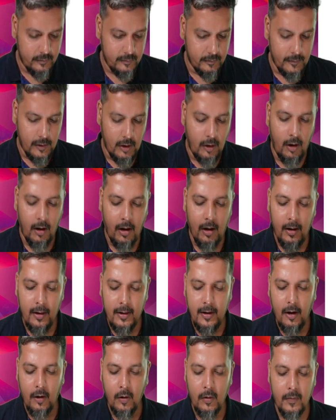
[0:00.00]
All the
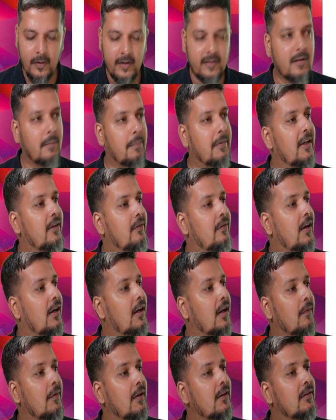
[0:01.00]
outward supplies we are done
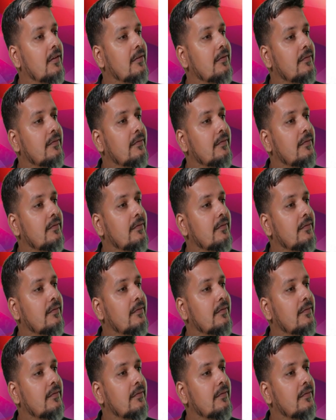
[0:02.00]
with.